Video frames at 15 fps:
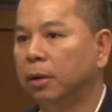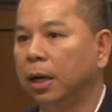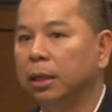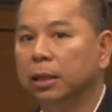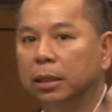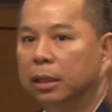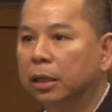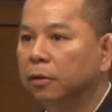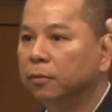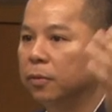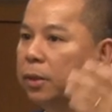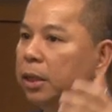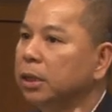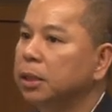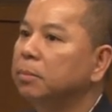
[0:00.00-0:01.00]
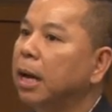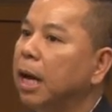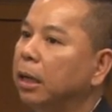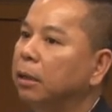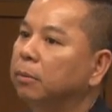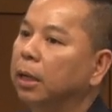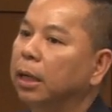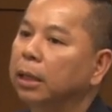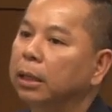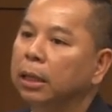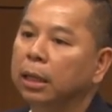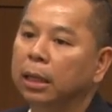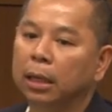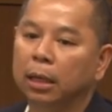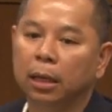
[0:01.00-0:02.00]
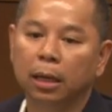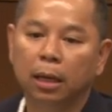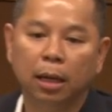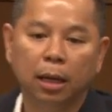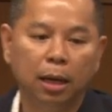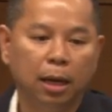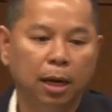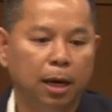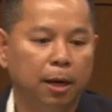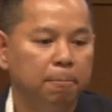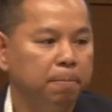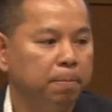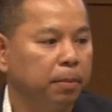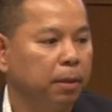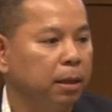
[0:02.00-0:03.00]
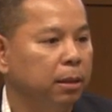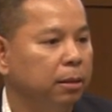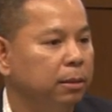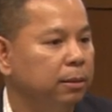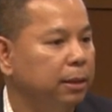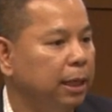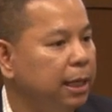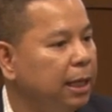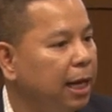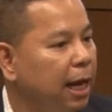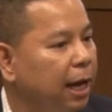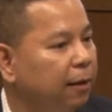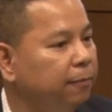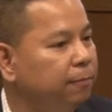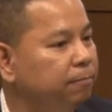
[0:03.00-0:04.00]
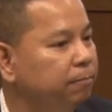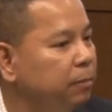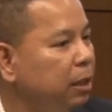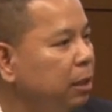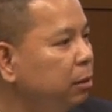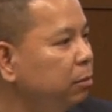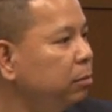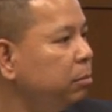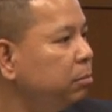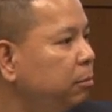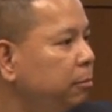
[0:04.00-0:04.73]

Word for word: right? Lenovo, doesn't matter, right? Um, they have, you know,